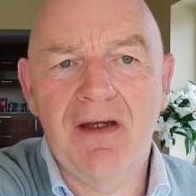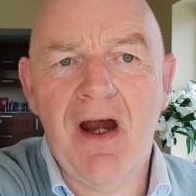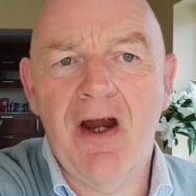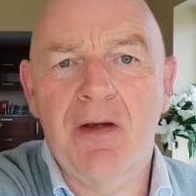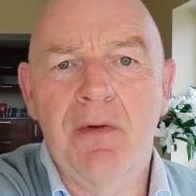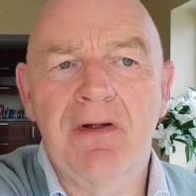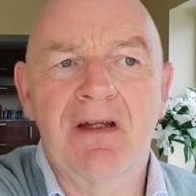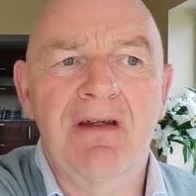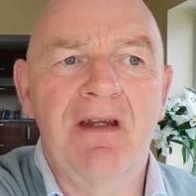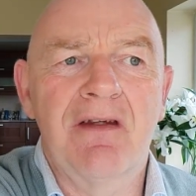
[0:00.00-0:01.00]
an argument
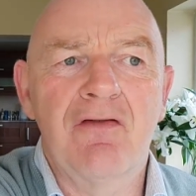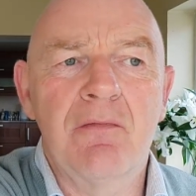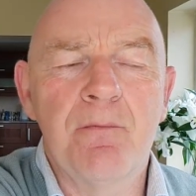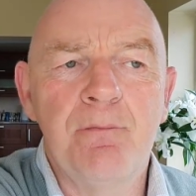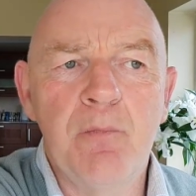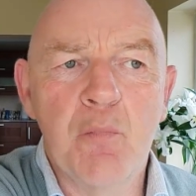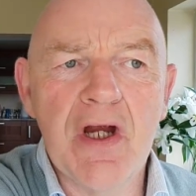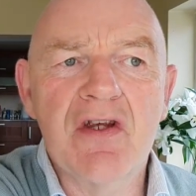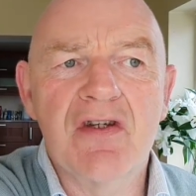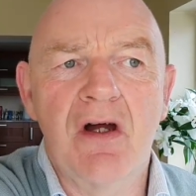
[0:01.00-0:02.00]
that the
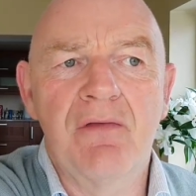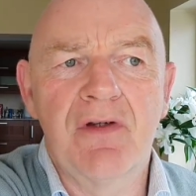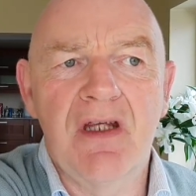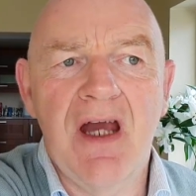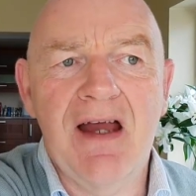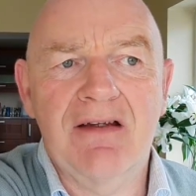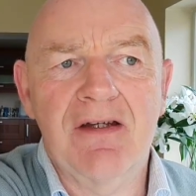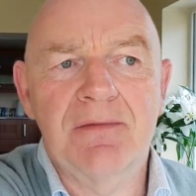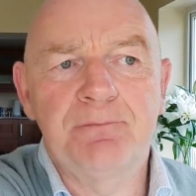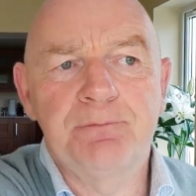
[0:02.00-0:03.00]
breach of the
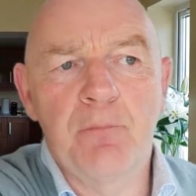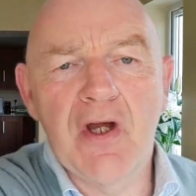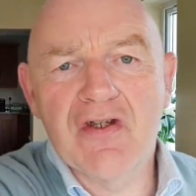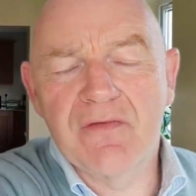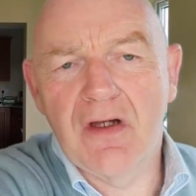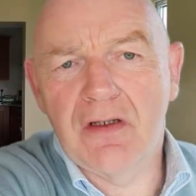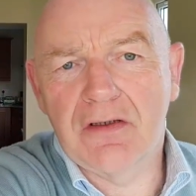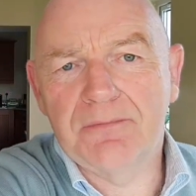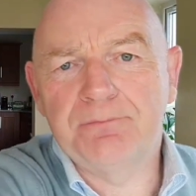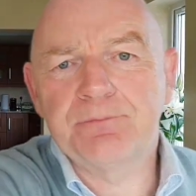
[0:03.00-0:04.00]
Act, breach of the
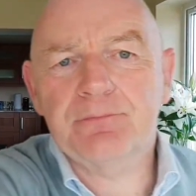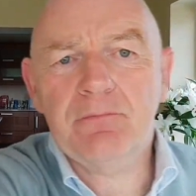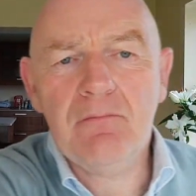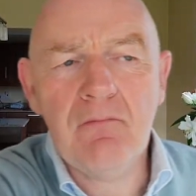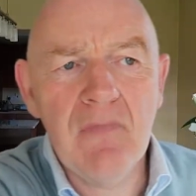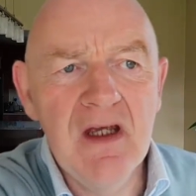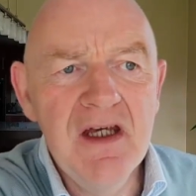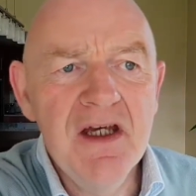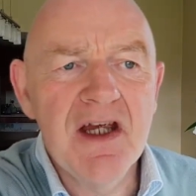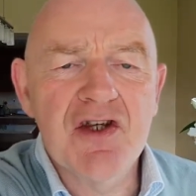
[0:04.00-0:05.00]
law,
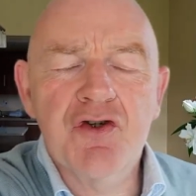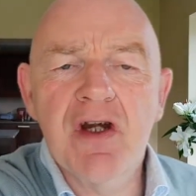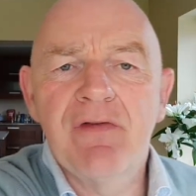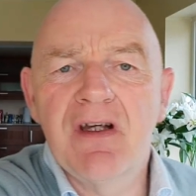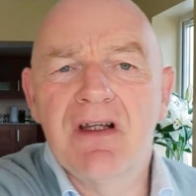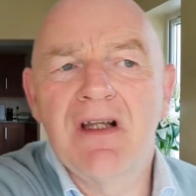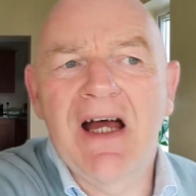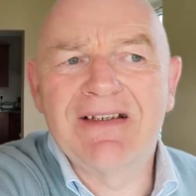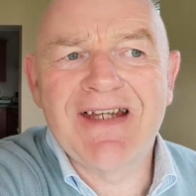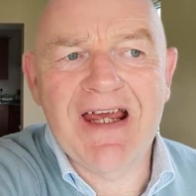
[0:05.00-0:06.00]
is
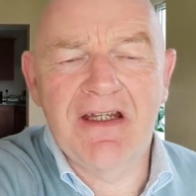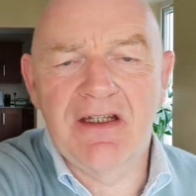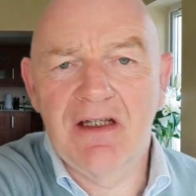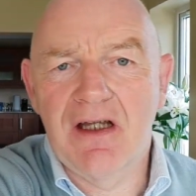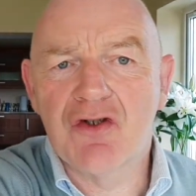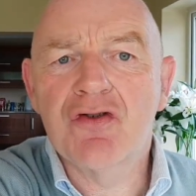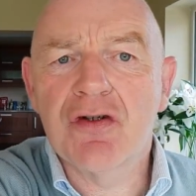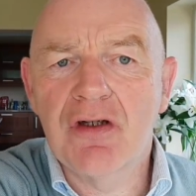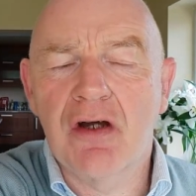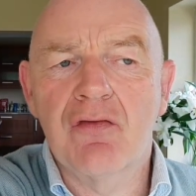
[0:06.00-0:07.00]
trivial and technical and
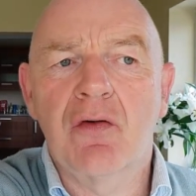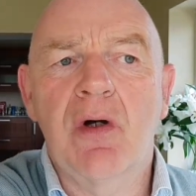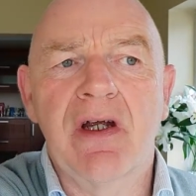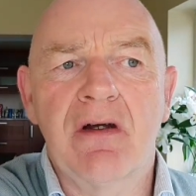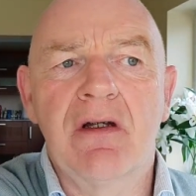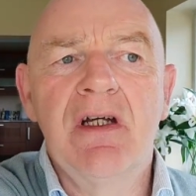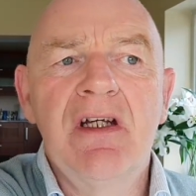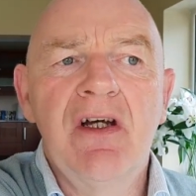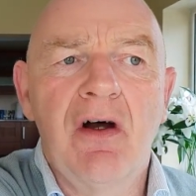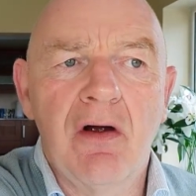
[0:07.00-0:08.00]
should not require
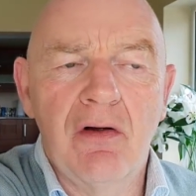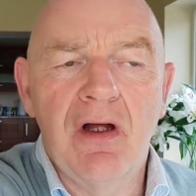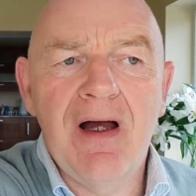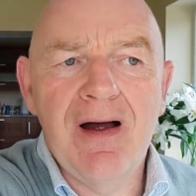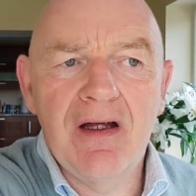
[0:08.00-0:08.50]
or